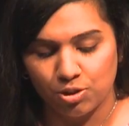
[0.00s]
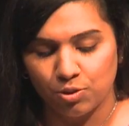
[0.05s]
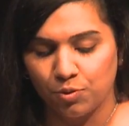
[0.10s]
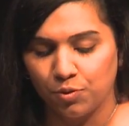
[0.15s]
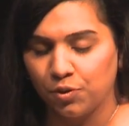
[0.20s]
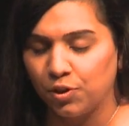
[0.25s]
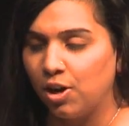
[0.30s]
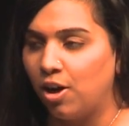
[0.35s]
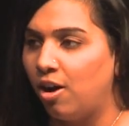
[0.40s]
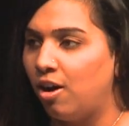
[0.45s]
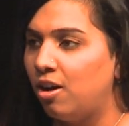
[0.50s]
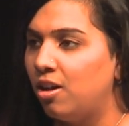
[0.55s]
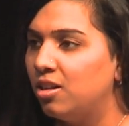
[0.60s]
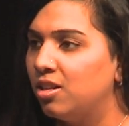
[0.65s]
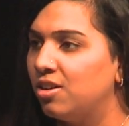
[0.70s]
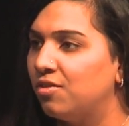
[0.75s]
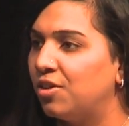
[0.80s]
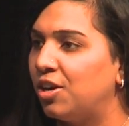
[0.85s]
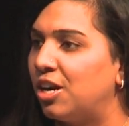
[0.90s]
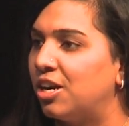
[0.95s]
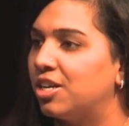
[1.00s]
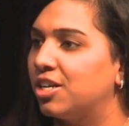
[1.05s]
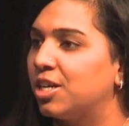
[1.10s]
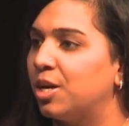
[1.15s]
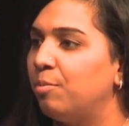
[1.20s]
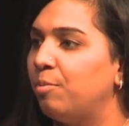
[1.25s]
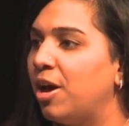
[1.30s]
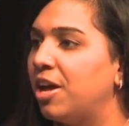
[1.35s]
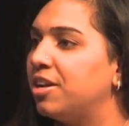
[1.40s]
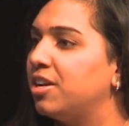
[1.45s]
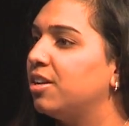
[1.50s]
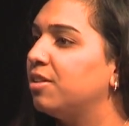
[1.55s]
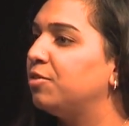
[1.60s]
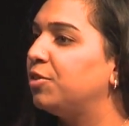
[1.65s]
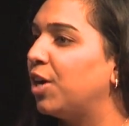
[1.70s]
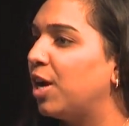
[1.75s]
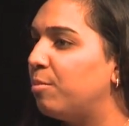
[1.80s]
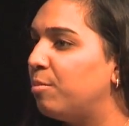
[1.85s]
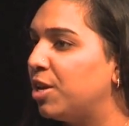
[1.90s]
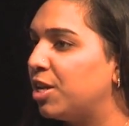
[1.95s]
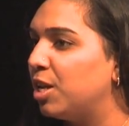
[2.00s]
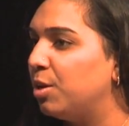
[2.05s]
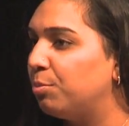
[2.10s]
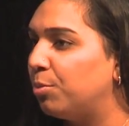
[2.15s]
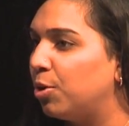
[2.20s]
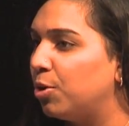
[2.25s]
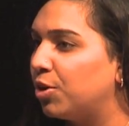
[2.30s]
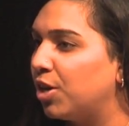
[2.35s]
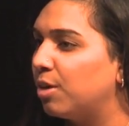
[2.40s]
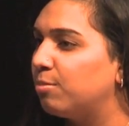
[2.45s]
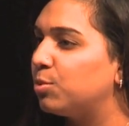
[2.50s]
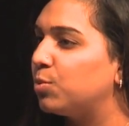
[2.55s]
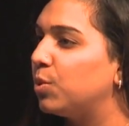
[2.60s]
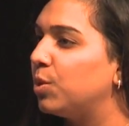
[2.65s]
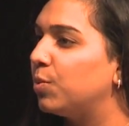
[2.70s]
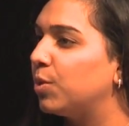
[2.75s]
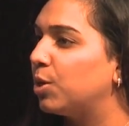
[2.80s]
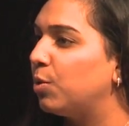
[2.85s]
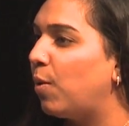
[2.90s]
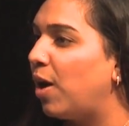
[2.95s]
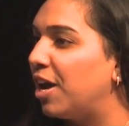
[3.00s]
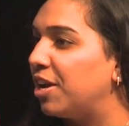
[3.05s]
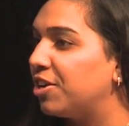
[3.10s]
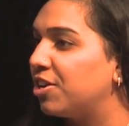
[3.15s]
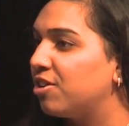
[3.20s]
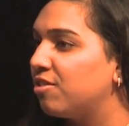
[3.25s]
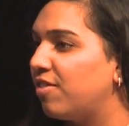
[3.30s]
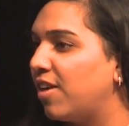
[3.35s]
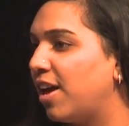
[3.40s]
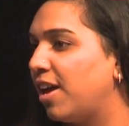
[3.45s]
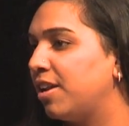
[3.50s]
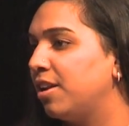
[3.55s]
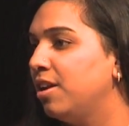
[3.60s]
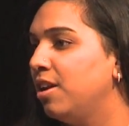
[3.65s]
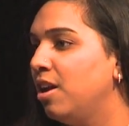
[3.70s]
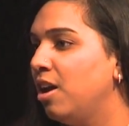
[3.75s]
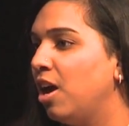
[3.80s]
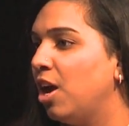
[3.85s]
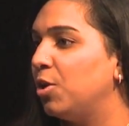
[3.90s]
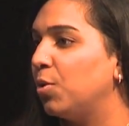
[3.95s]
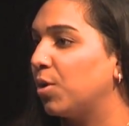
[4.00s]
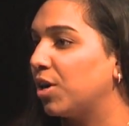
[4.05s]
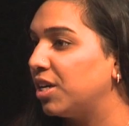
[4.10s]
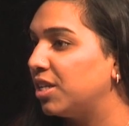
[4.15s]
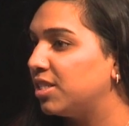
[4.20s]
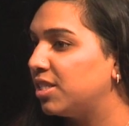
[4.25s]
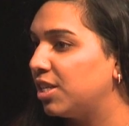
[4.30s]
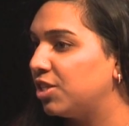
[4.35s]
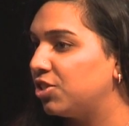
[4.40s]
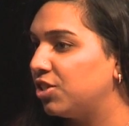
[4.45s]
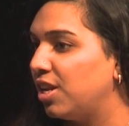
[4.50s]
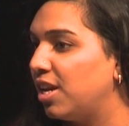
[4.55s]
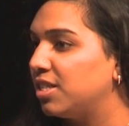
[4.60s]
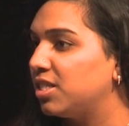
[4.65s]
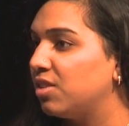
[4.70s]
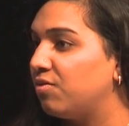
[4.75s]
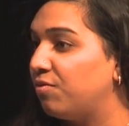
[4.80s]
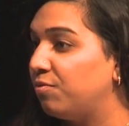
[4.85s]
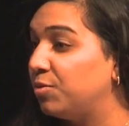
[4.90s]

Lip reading: So for all of our competitive grant-making programs, we require that an organization has a